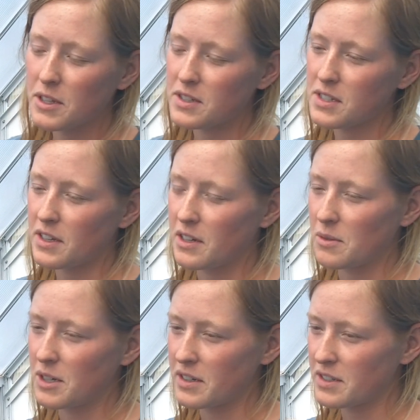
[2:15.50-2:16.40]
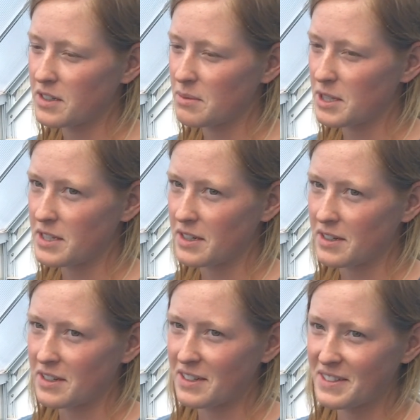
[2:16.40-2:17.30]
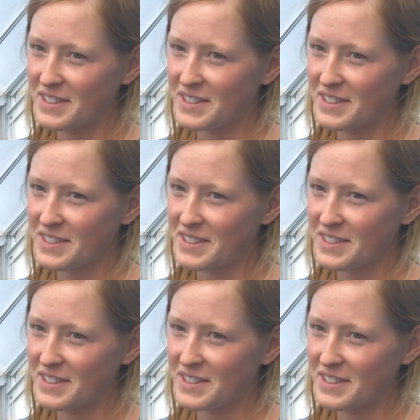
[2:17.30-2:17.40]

But there's a lot of work to be done.